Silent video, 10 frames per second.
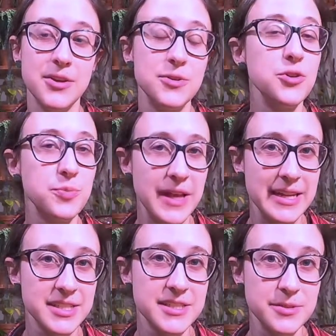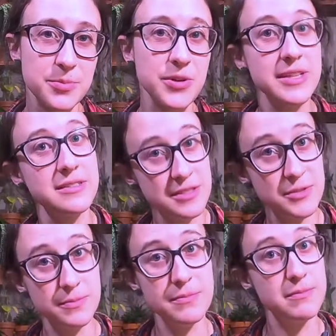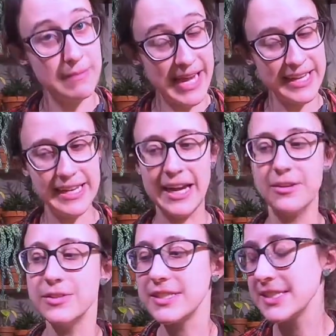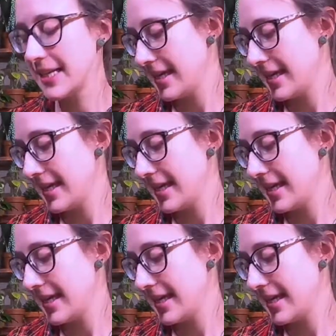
new plants to put into my accounts.